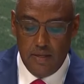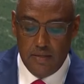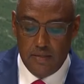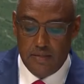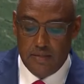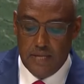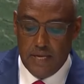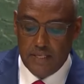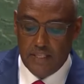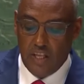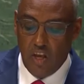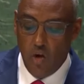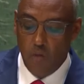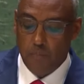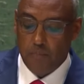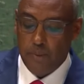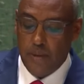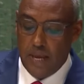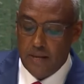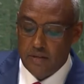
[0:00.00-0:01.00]
The
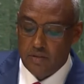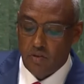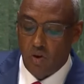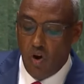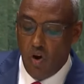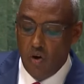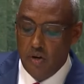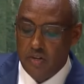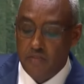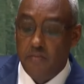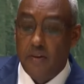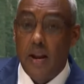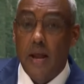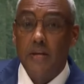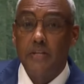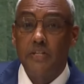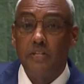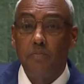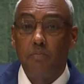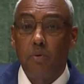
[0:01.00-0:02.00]
Ethiopian's own
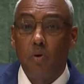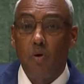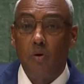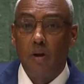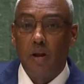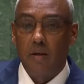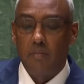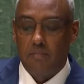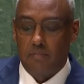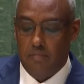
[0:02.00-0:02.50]
flagship program,